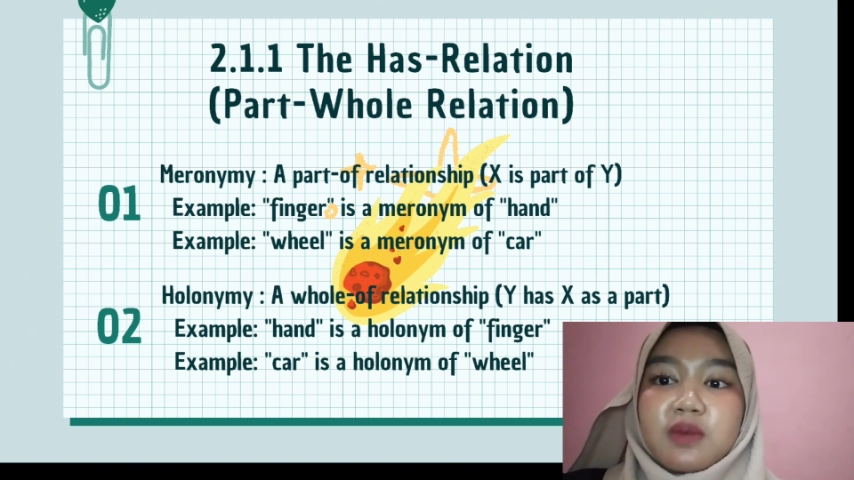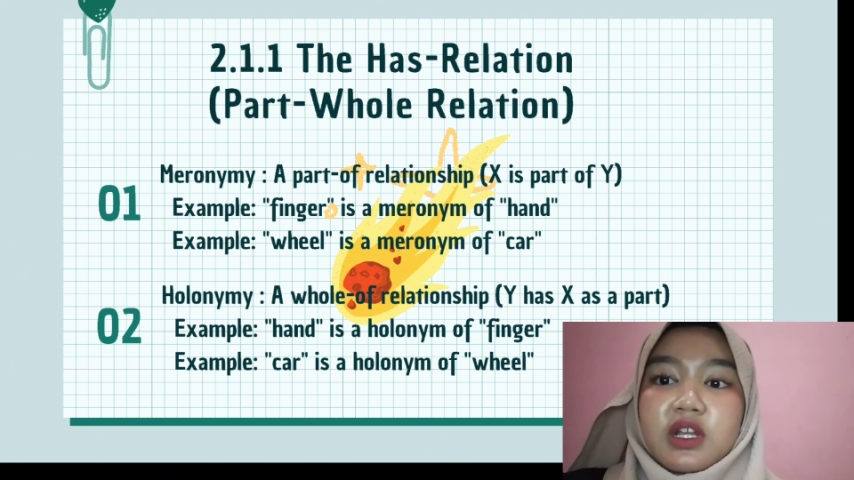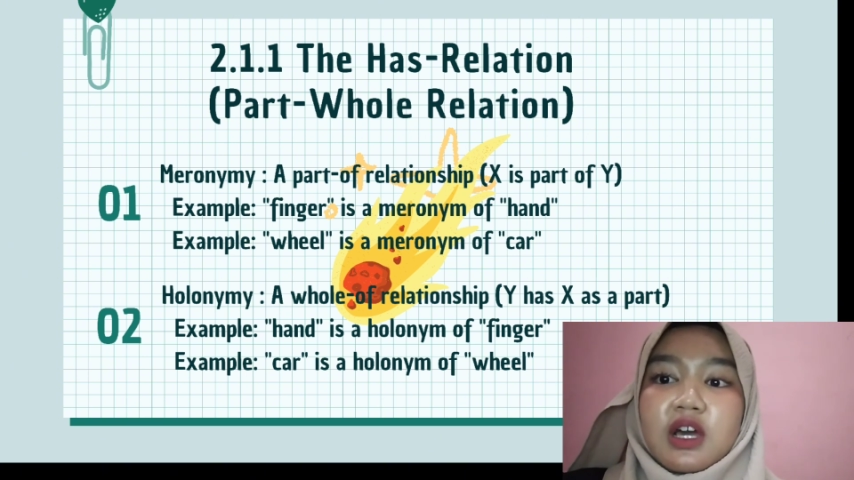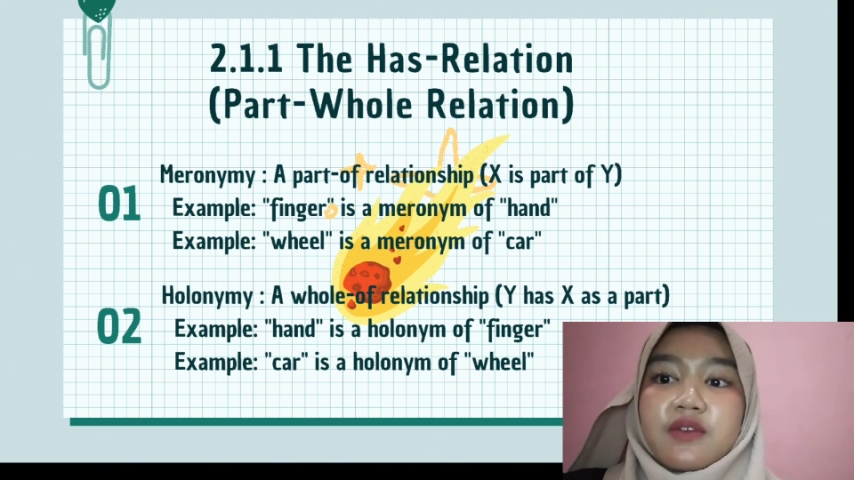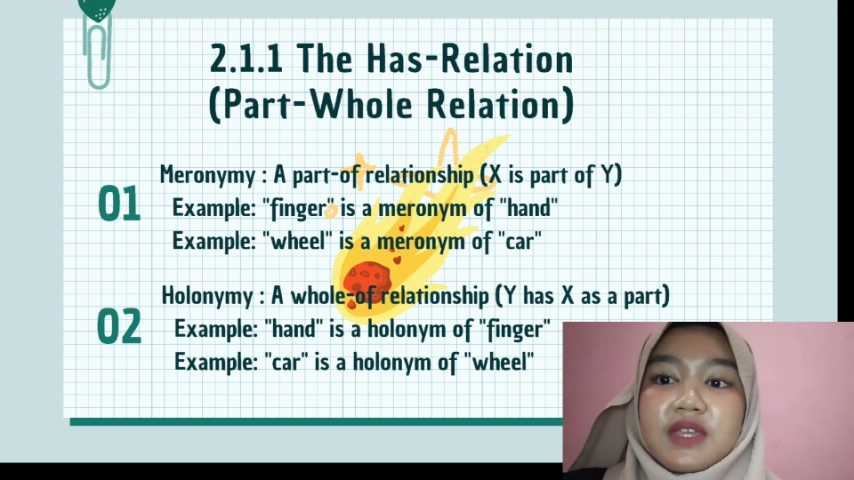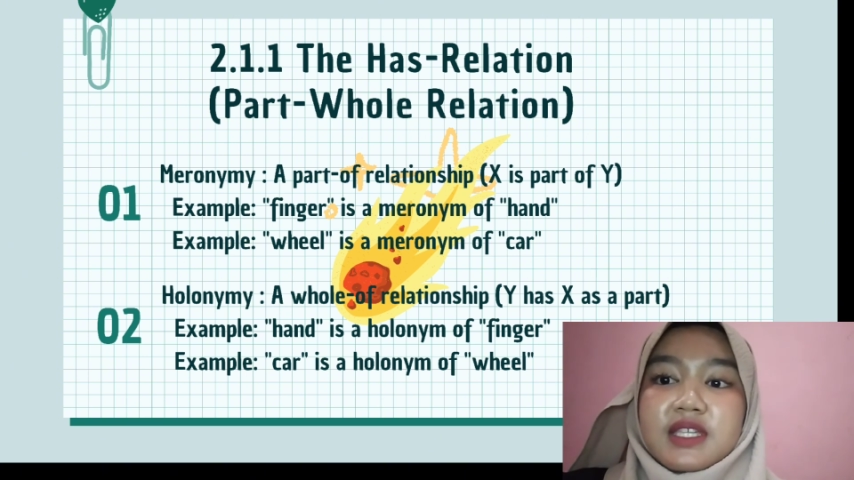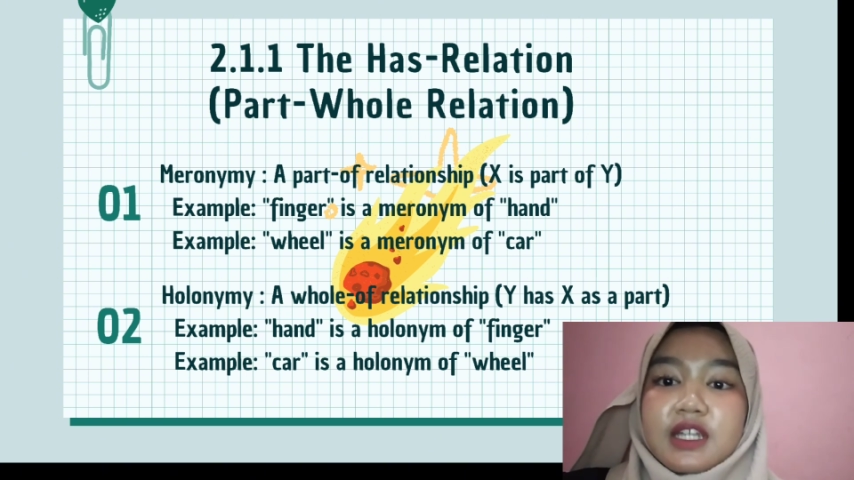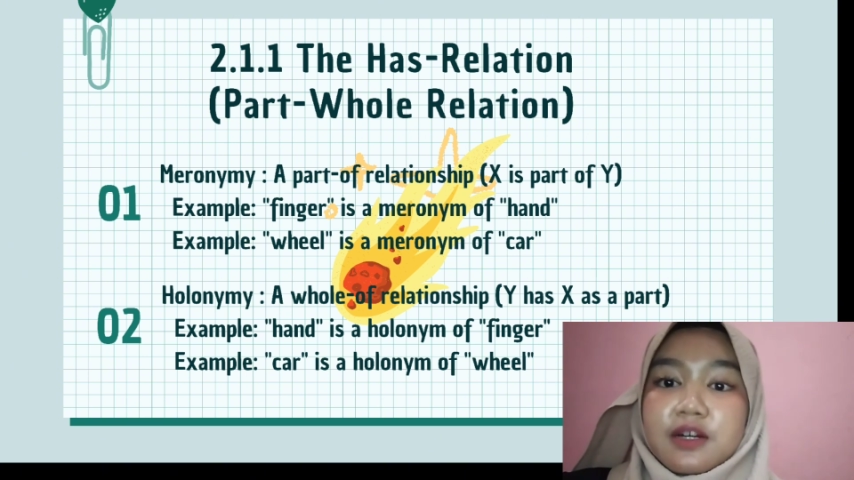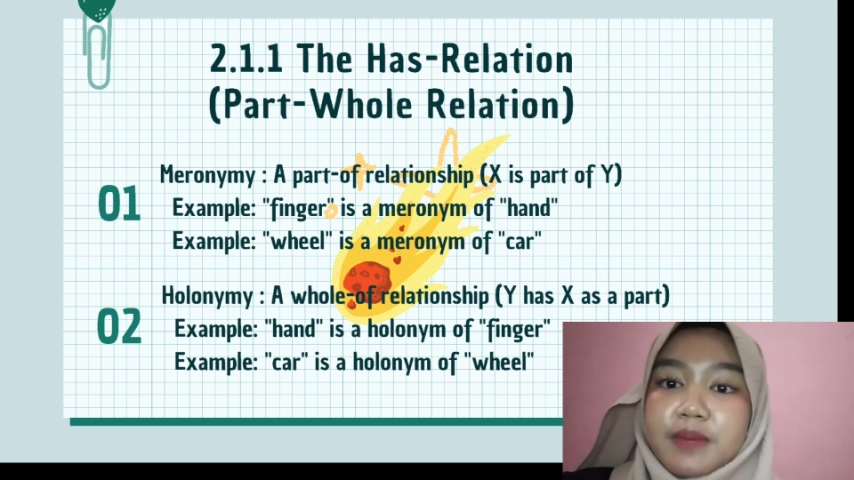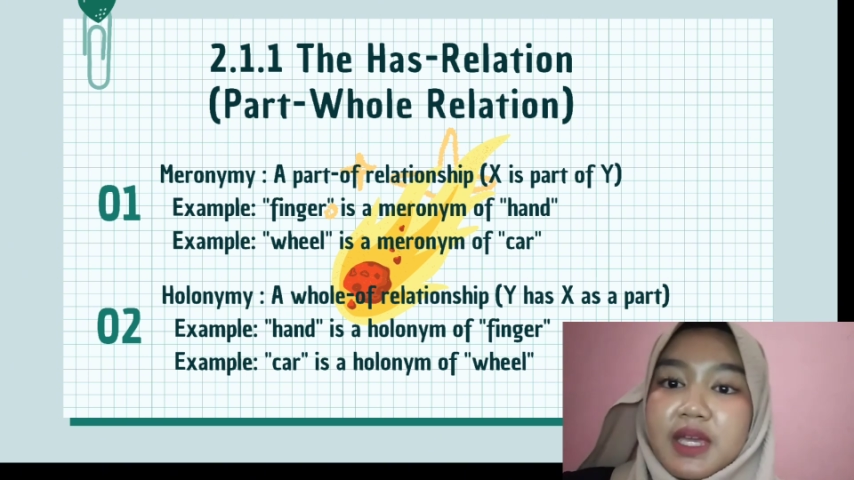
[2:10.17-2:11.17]
about how
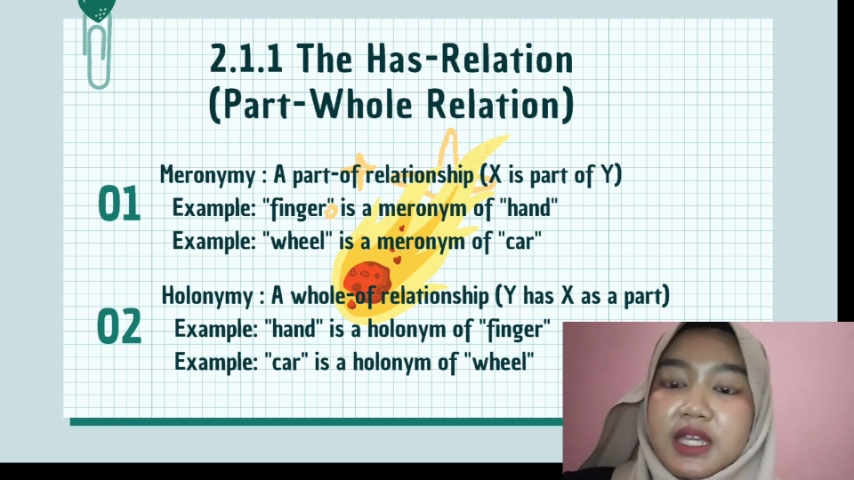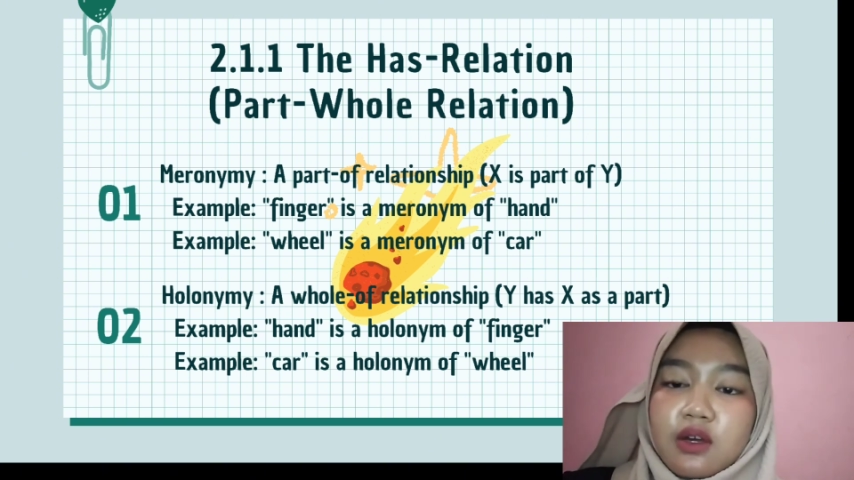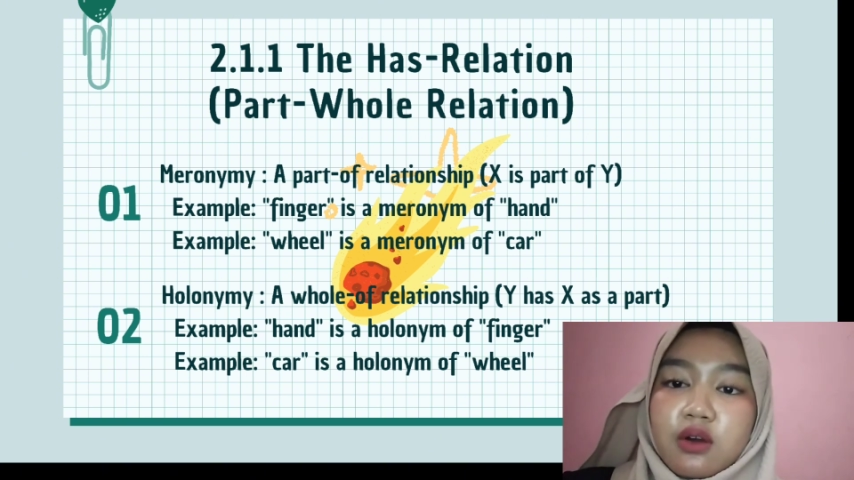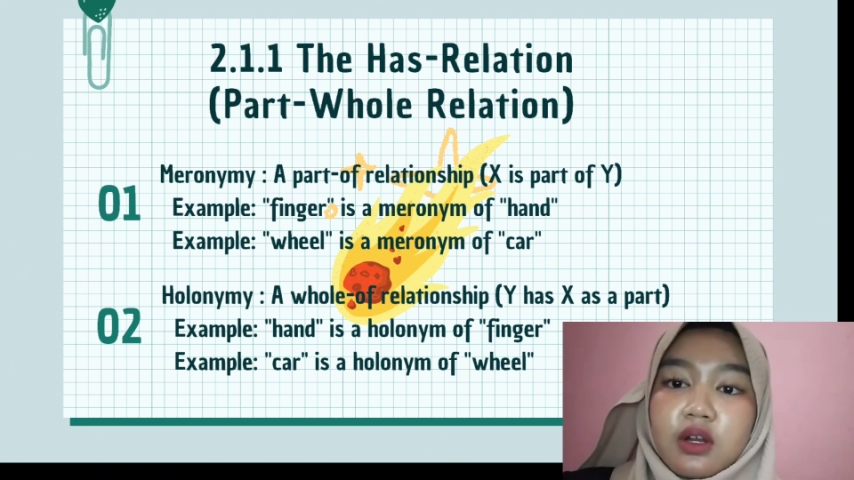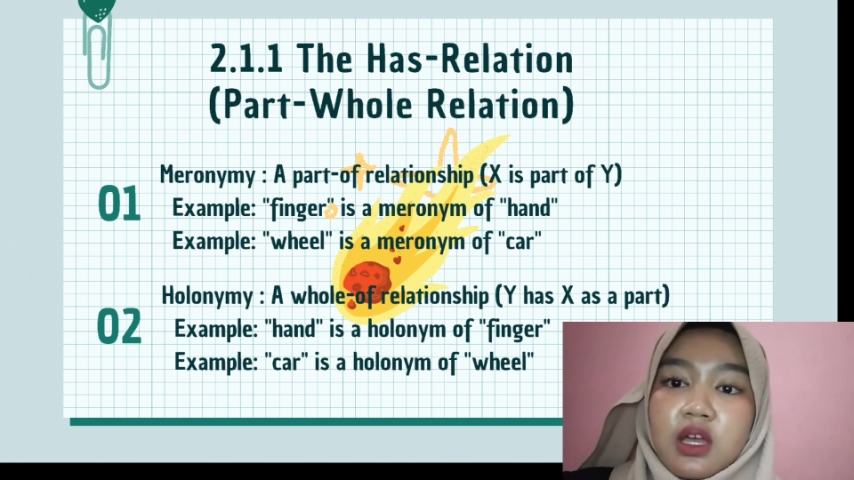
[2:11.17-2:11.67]
things are made